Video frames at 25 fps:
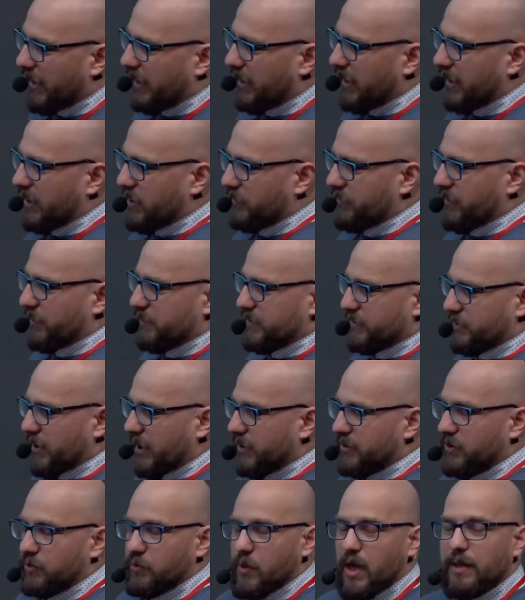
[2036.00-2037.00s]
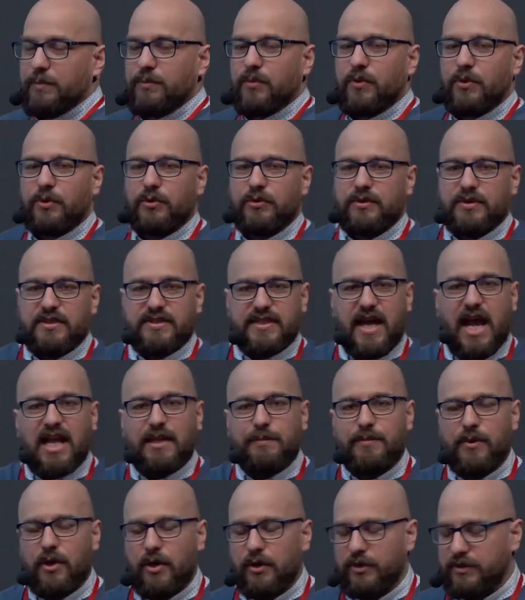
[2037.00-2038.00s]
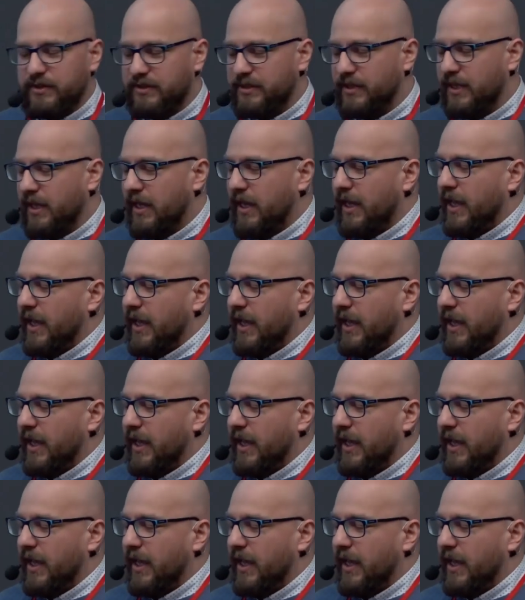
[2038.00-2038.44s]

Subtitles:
layer of abstraction, one more sandbox,